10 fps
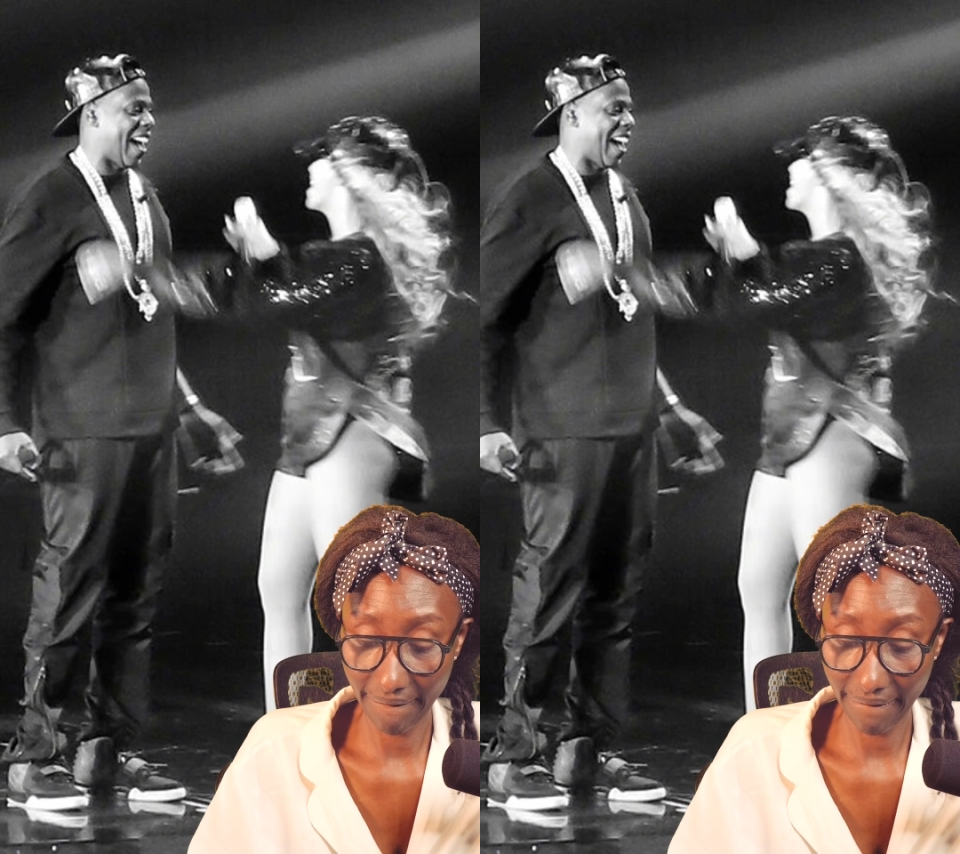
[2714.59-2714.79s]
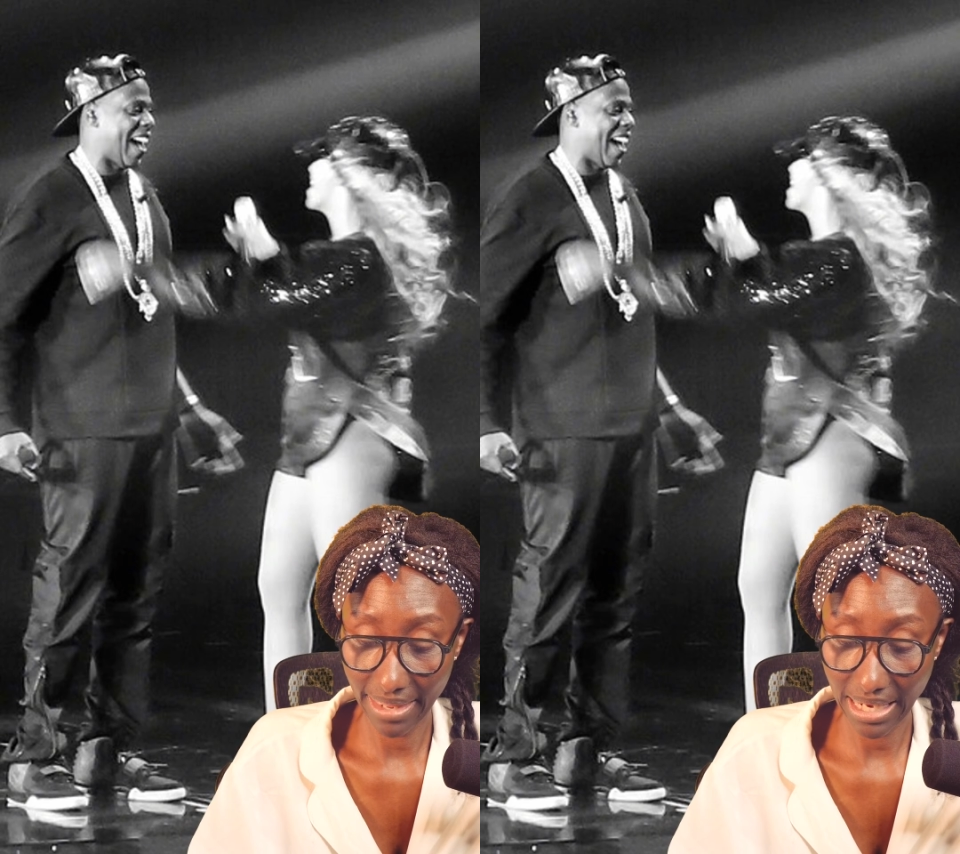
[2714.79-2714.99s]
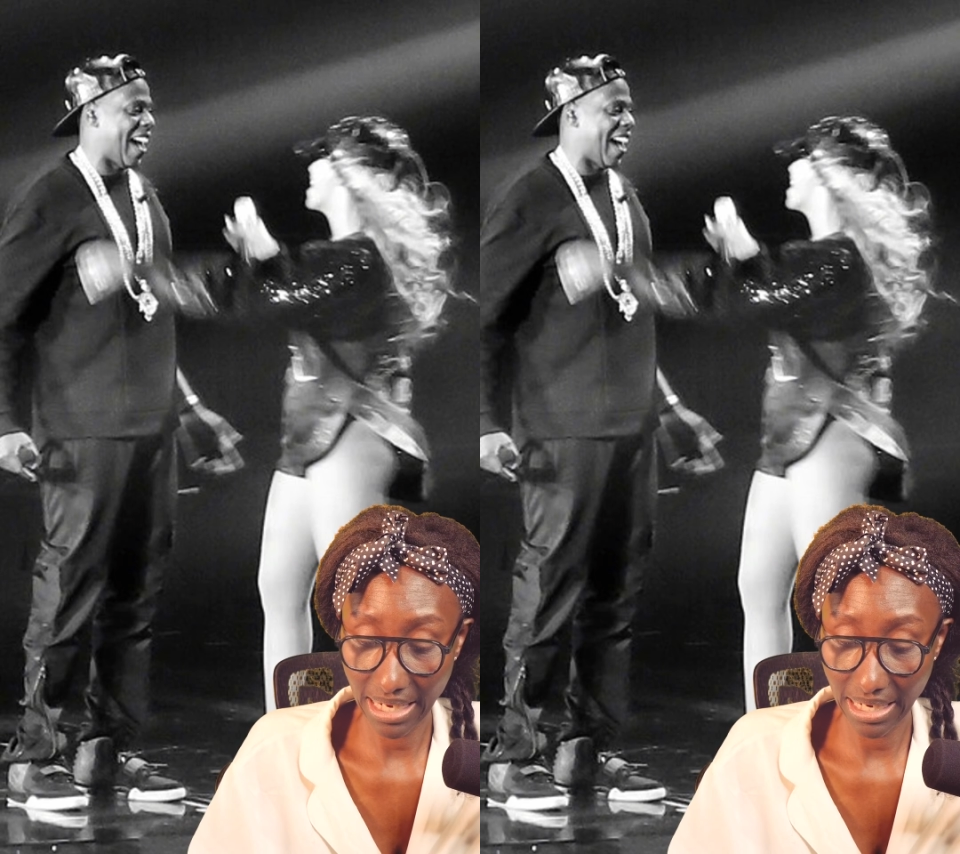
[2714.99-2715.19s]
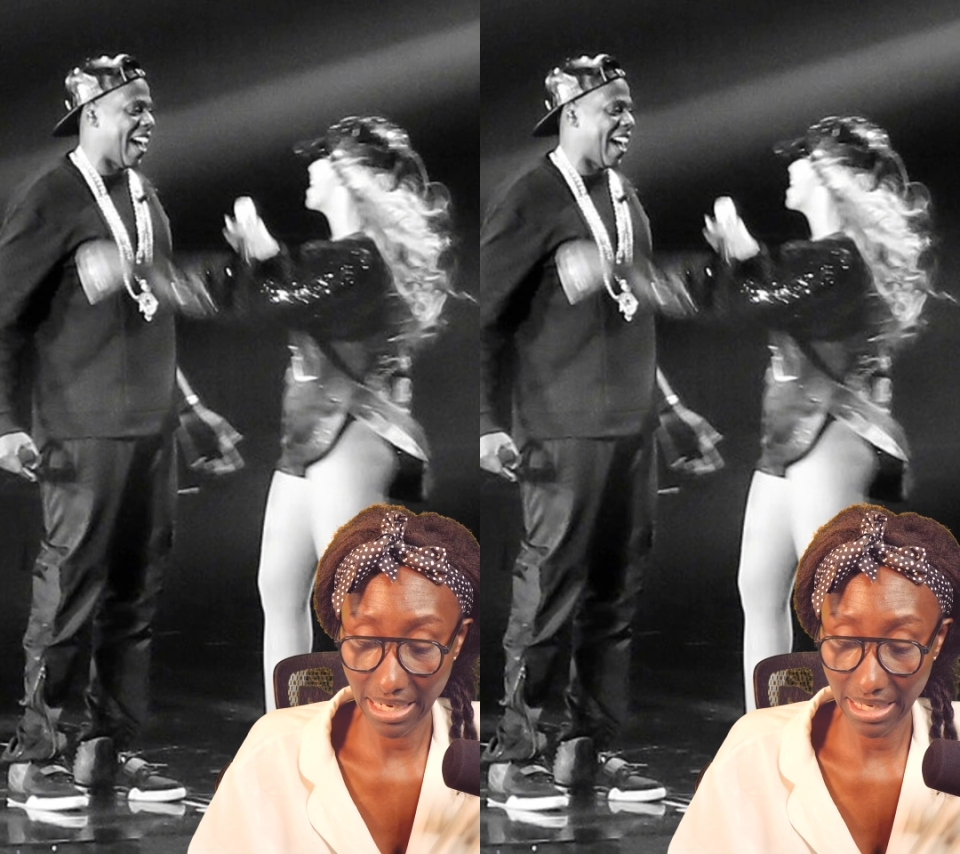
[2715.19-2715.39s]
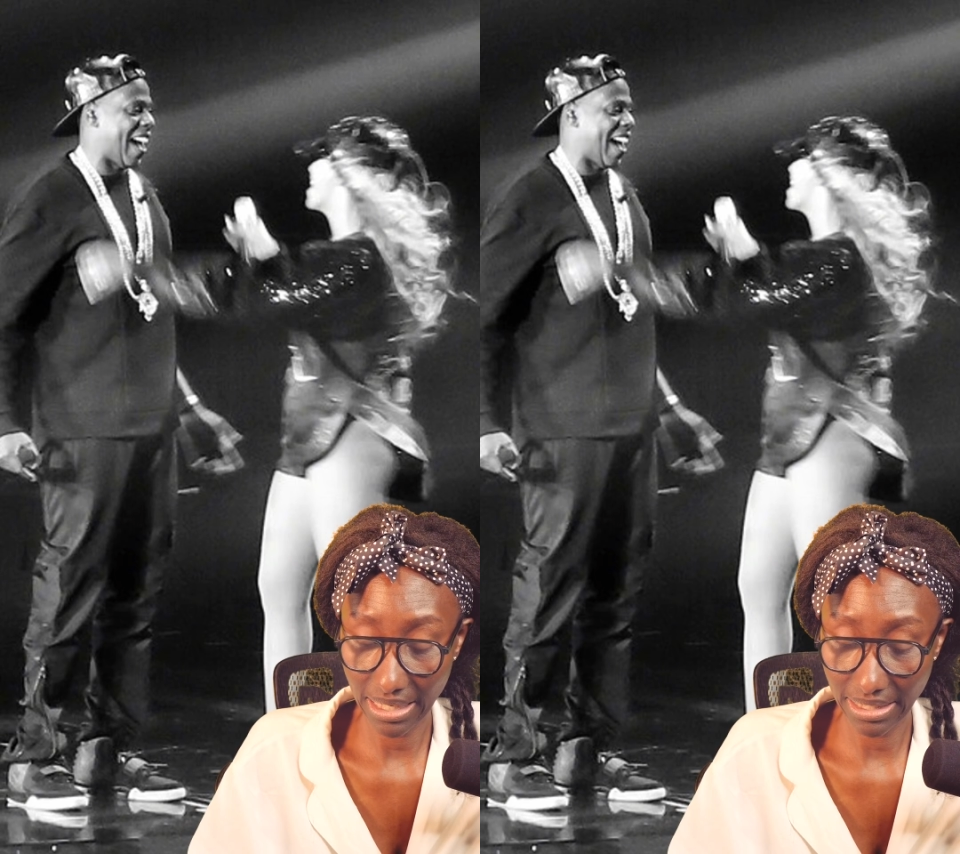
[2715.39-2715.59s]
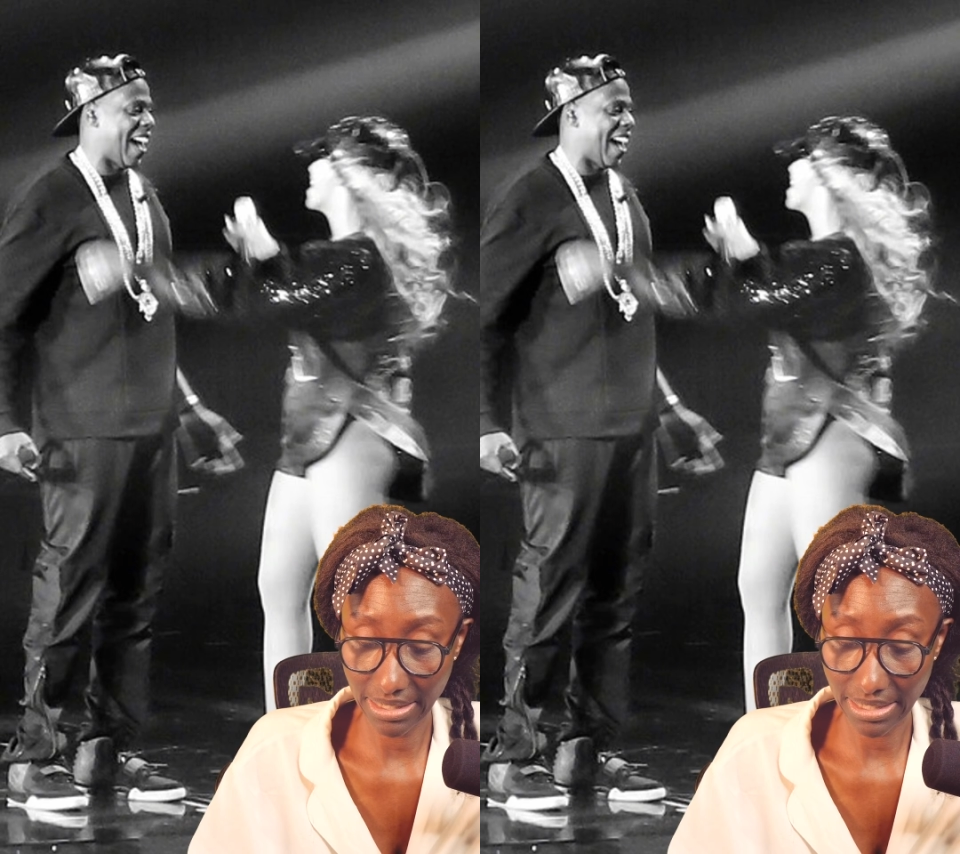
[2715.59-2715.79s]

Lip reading: he is